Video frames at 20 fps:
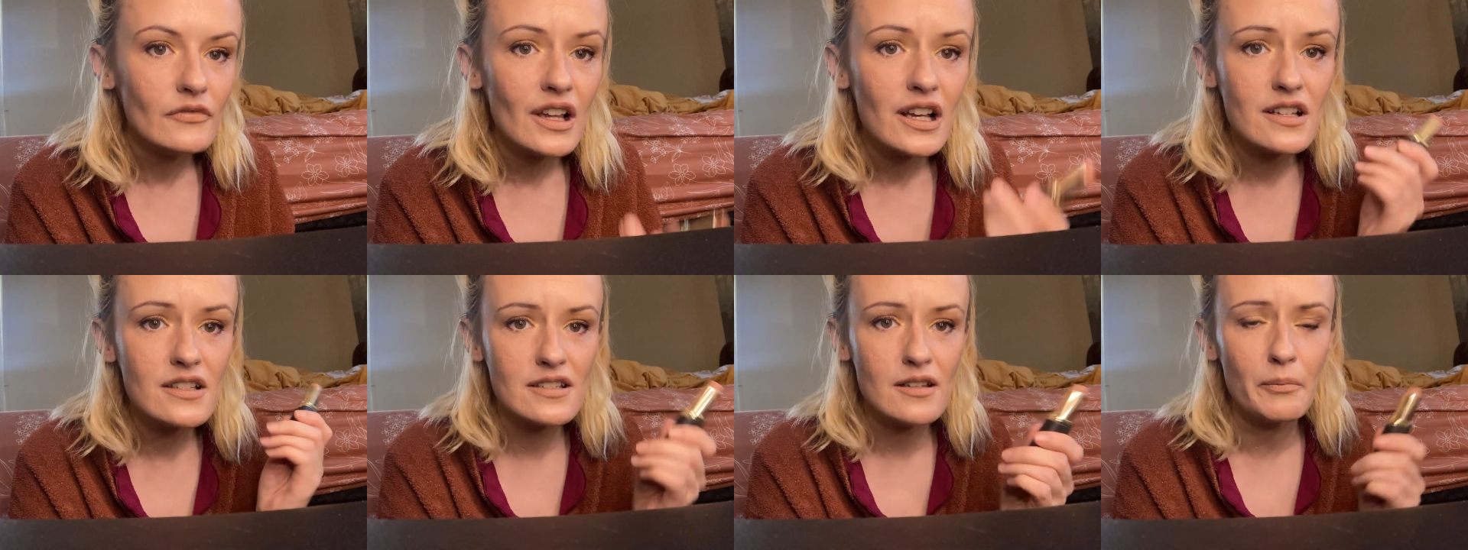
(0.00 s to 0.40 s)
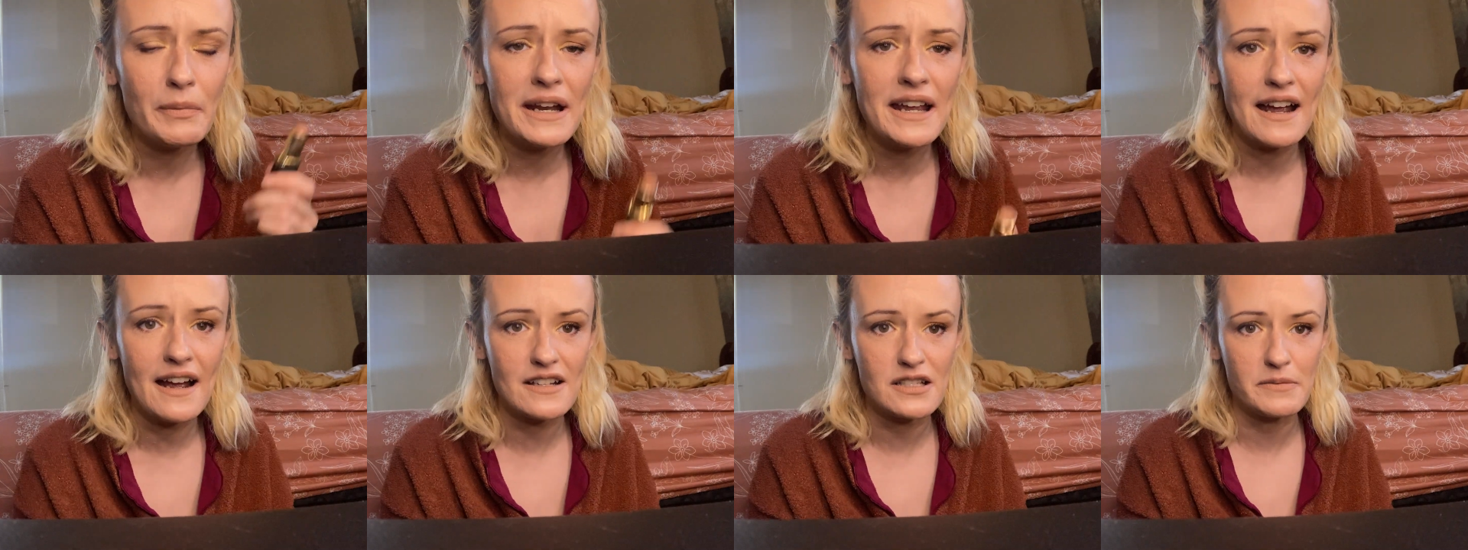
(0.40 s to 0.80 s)

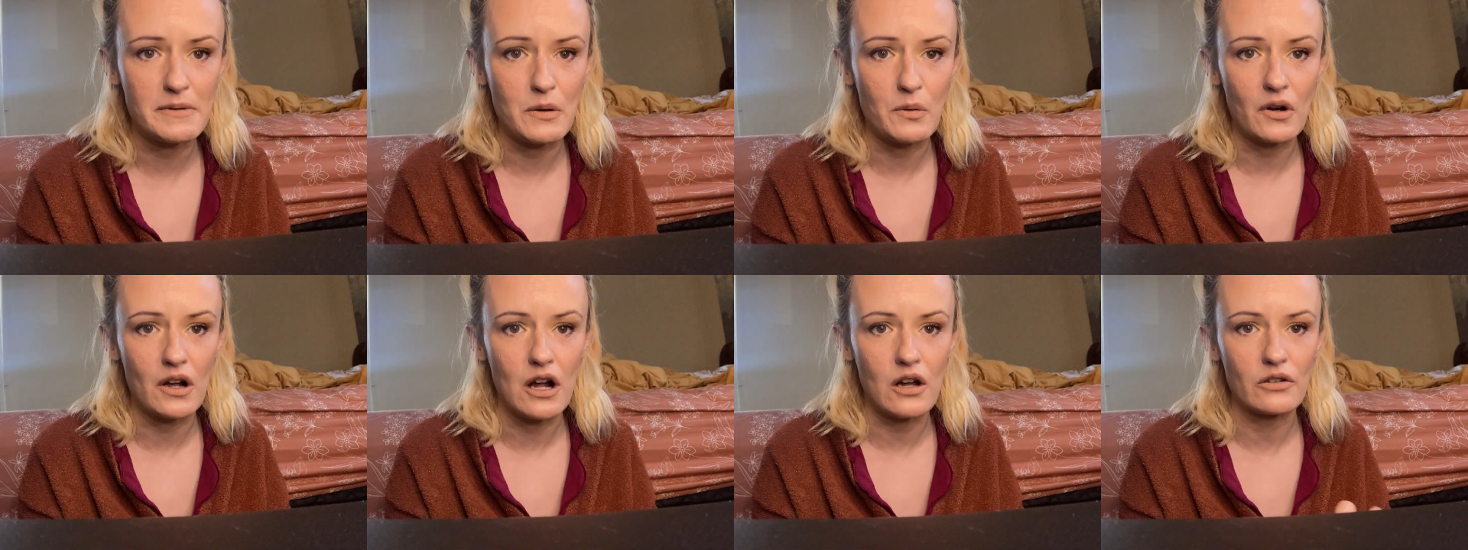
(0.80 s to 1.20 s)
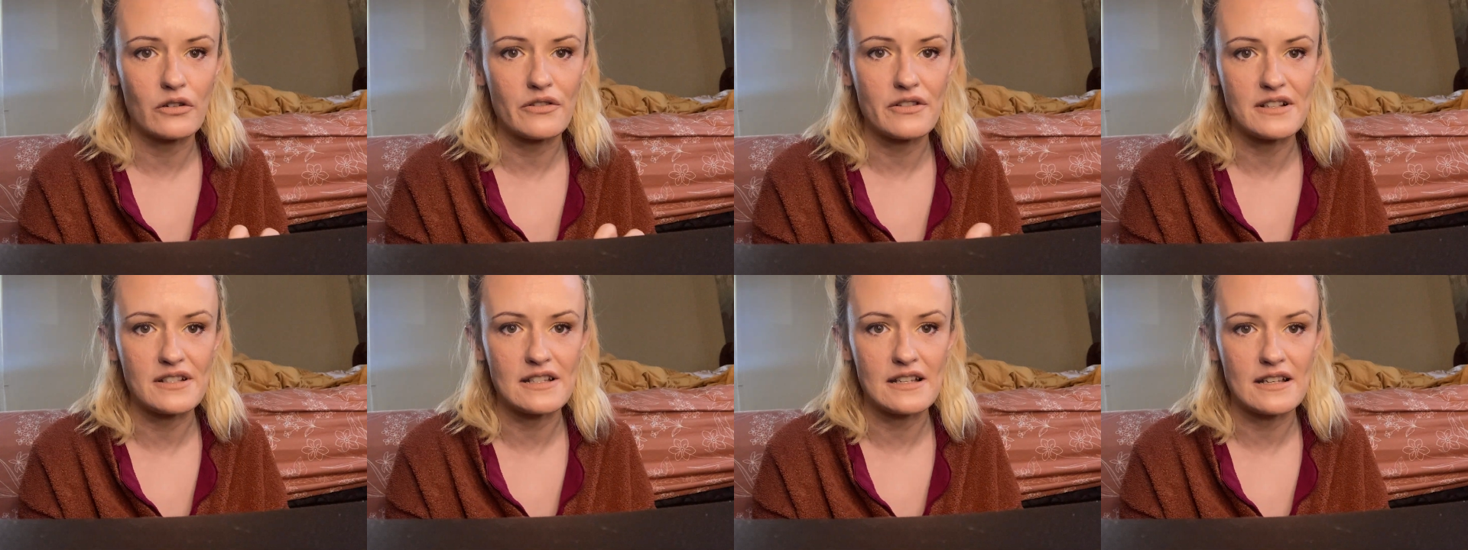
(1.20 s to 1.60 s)
Somebody asked me what color
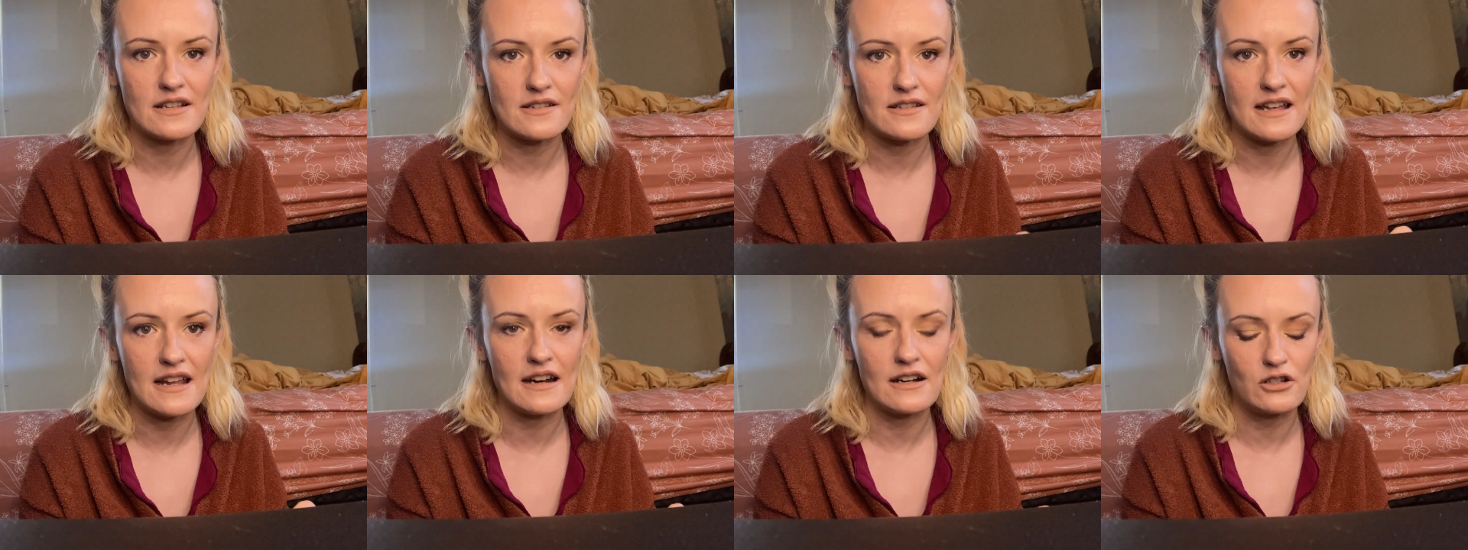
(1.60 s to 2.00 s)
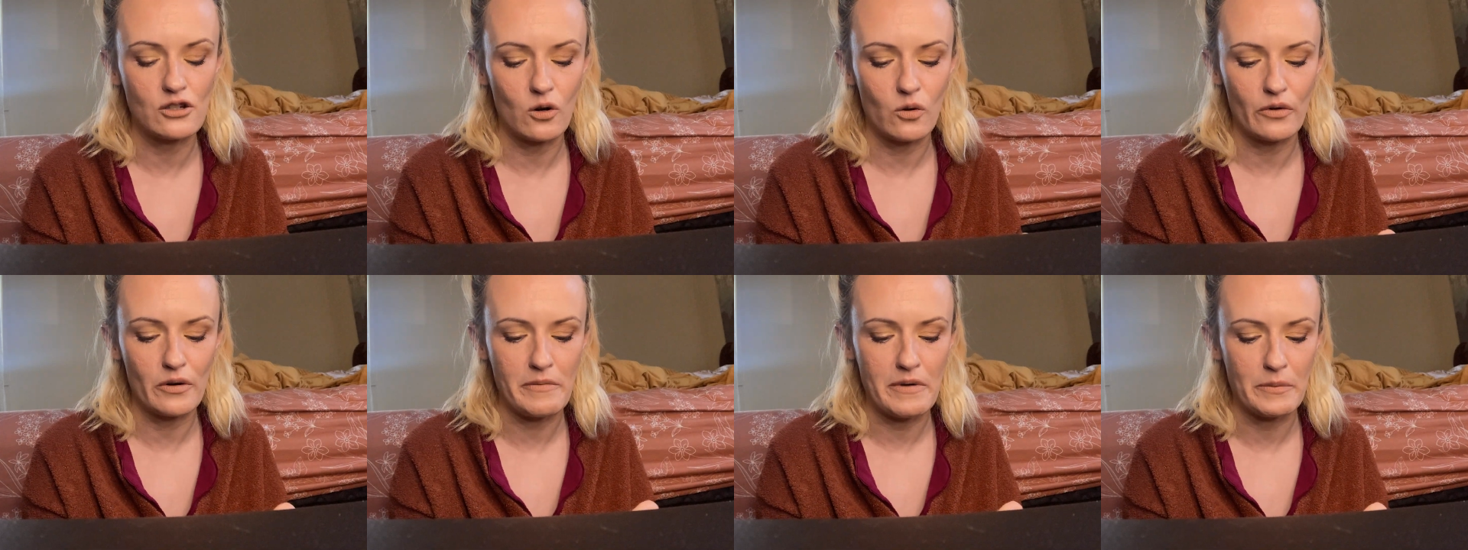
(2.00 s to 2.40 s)
this is, and I
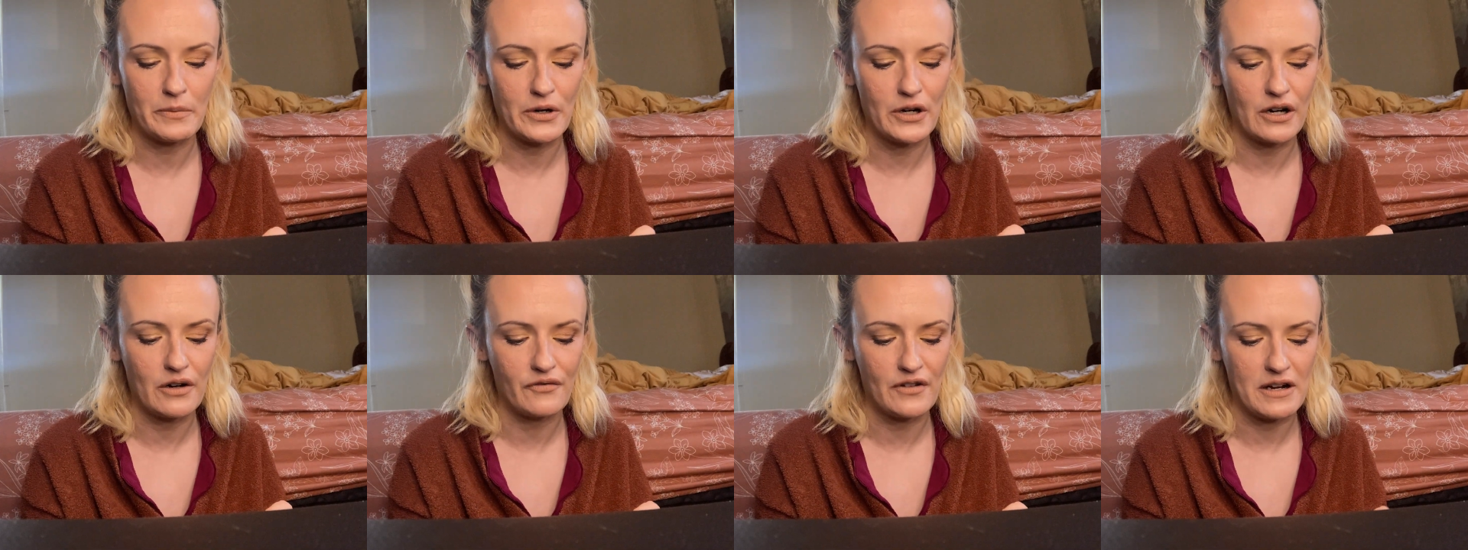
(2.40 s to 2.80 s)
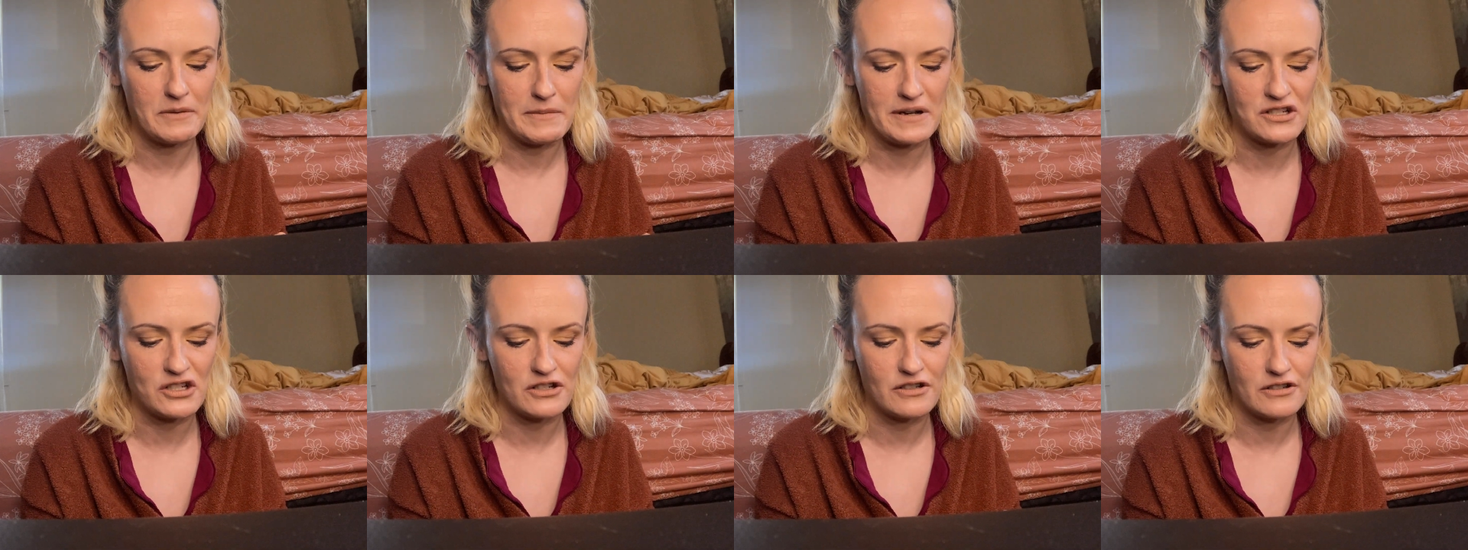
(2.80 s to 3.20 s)
don't remember if I
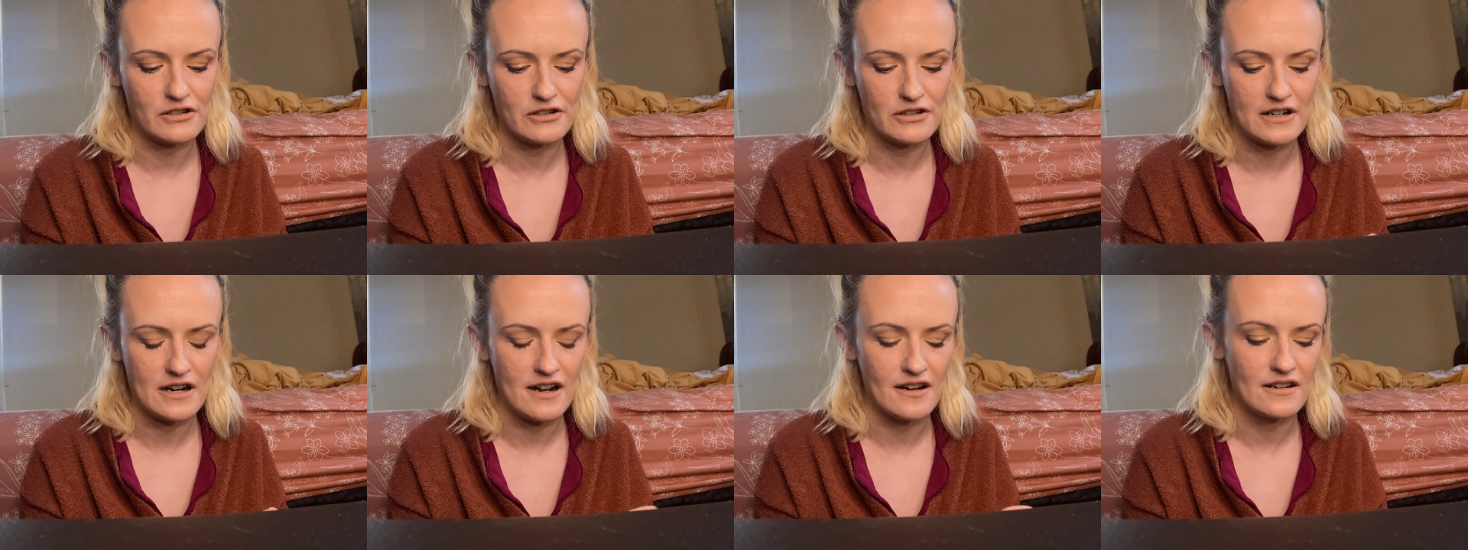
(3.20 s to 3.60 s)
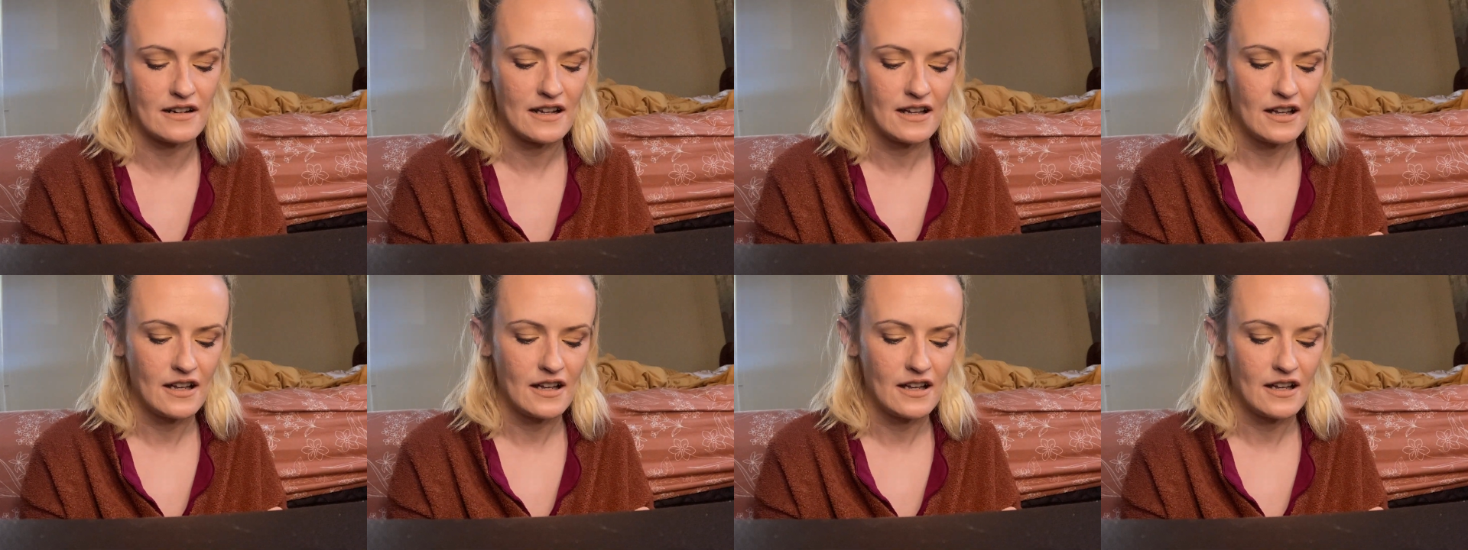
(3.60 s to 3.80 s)
mentioned it or not.